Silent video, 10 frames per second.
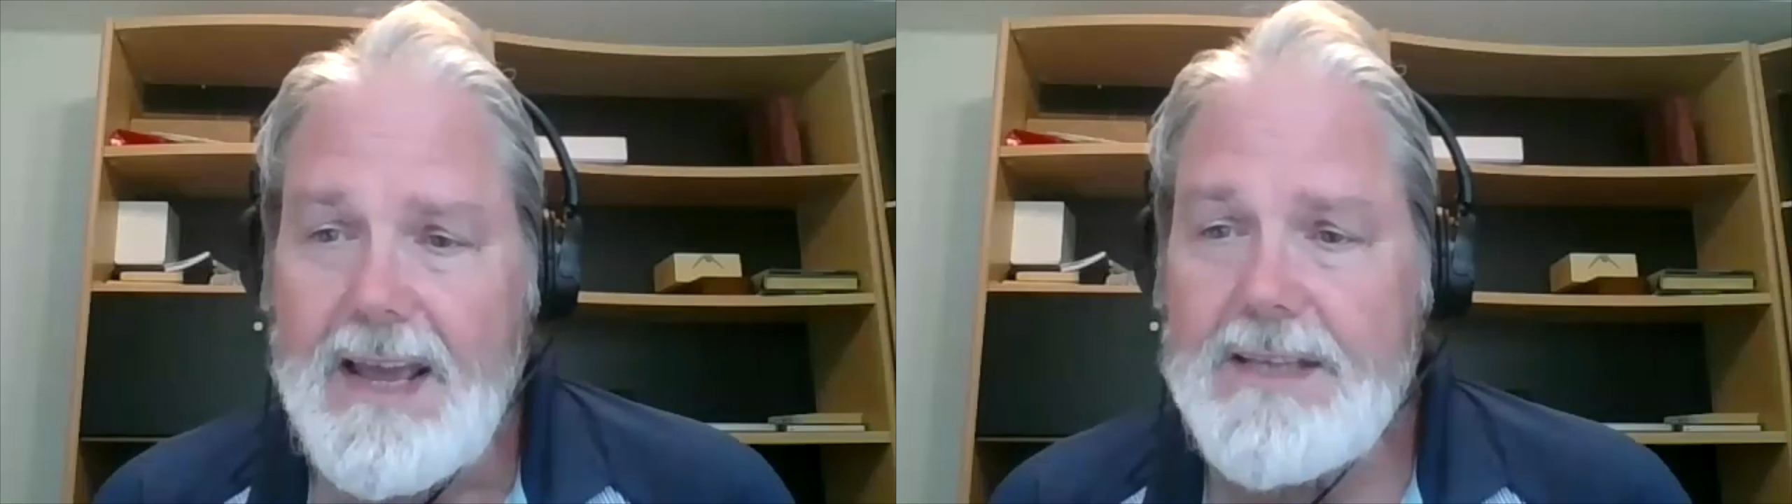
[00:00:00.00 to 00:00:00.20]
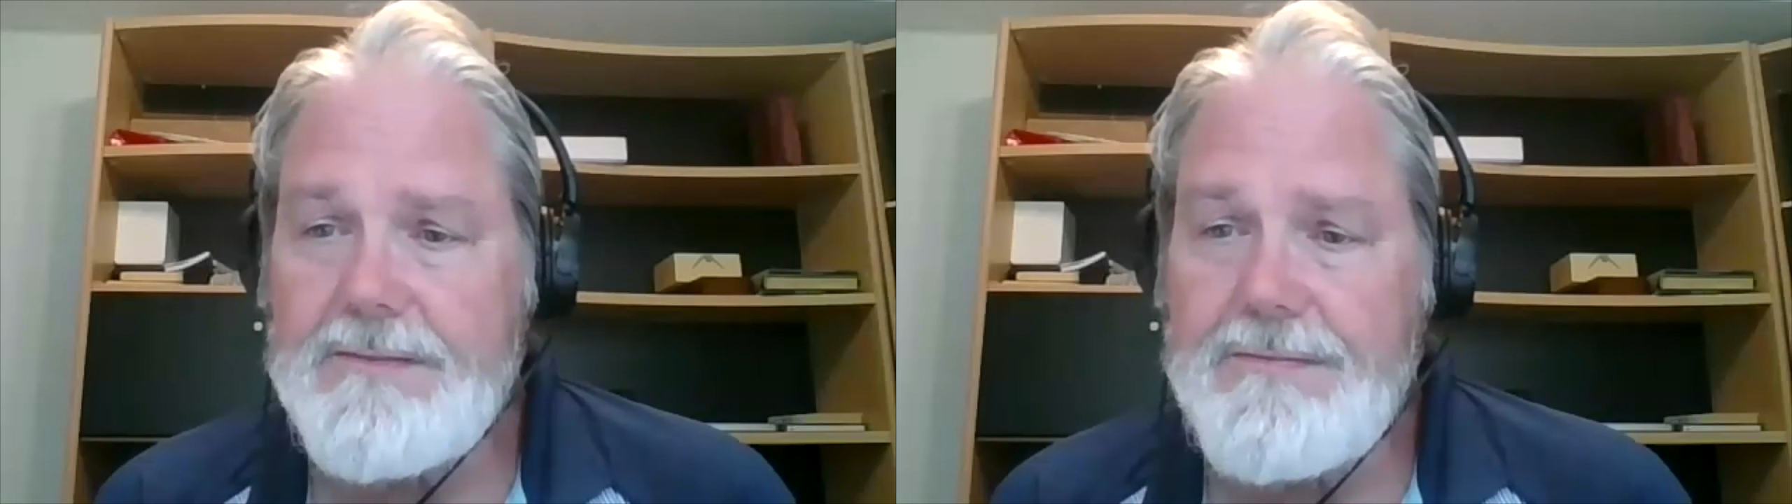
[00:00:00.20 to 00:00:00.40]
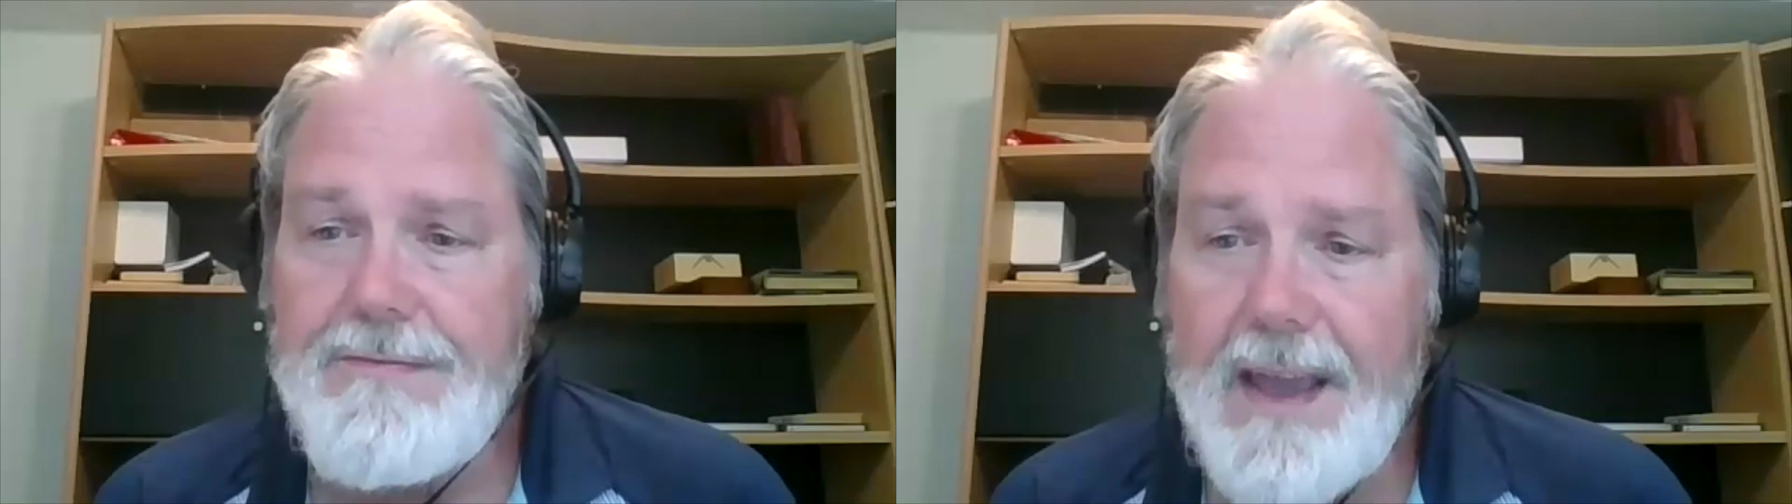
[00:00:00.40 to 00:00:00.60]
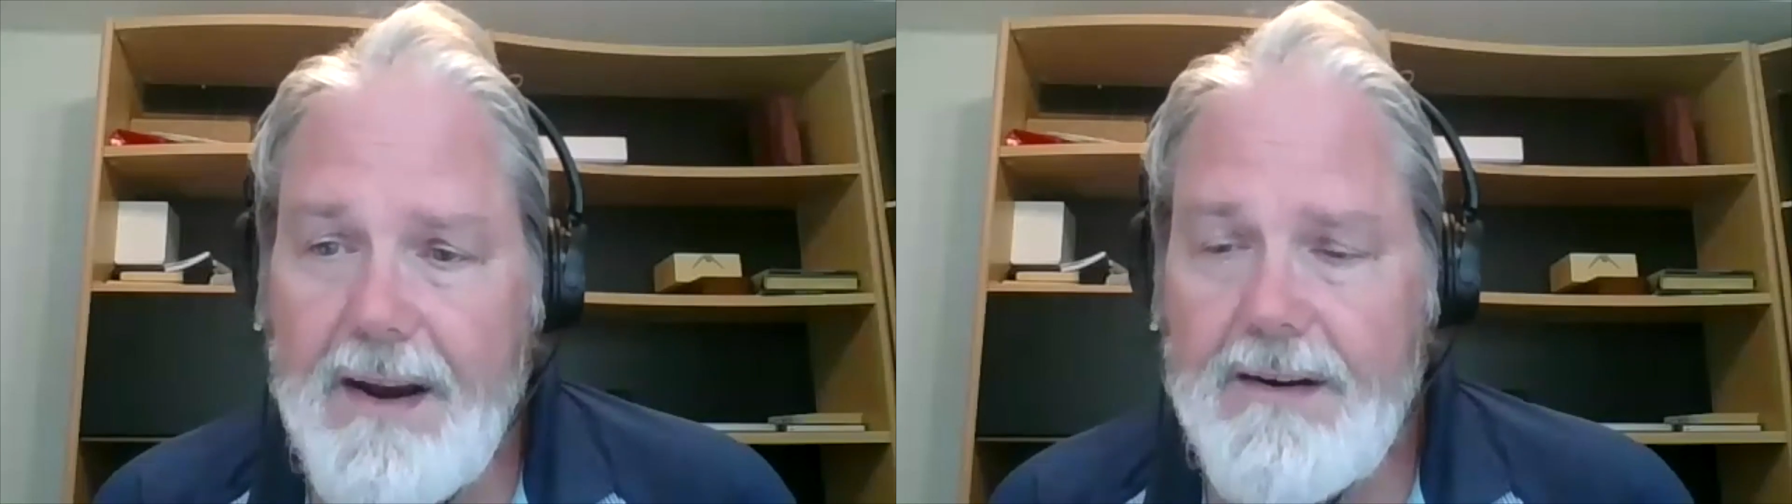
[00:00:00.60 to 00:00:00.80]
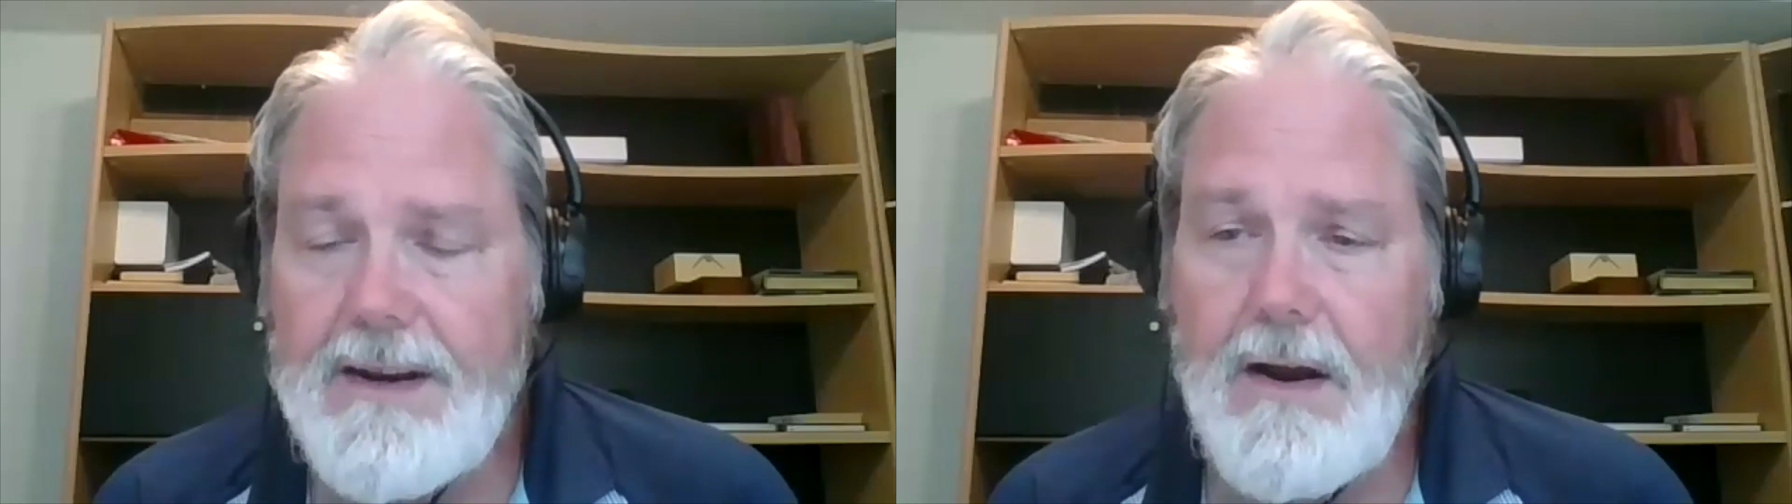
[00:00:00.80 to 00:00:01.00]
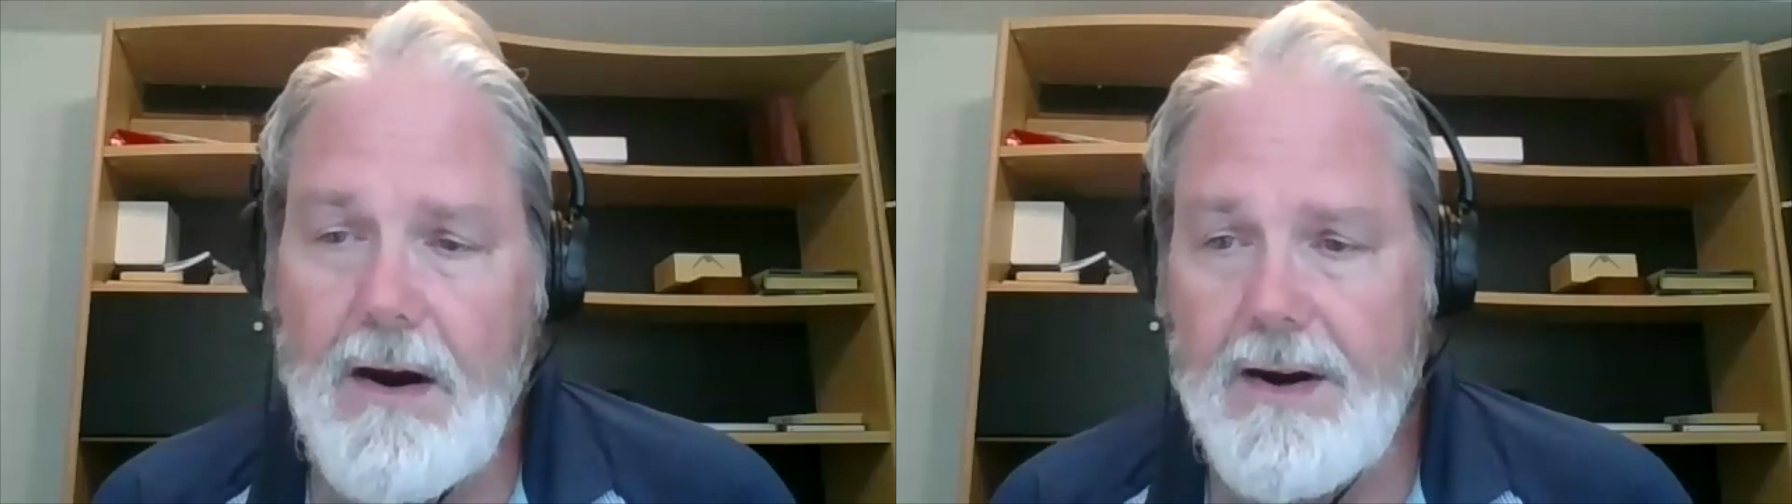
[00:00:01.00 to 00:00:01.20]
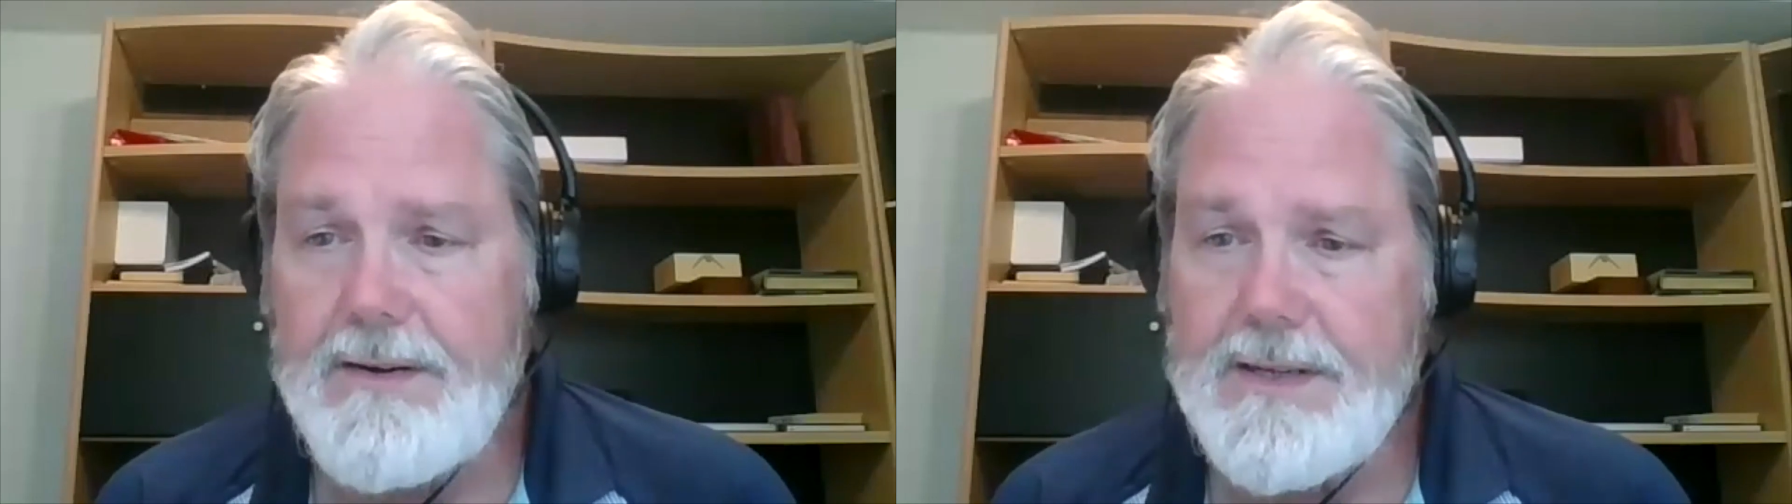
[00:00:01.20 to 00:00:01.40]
it's very hard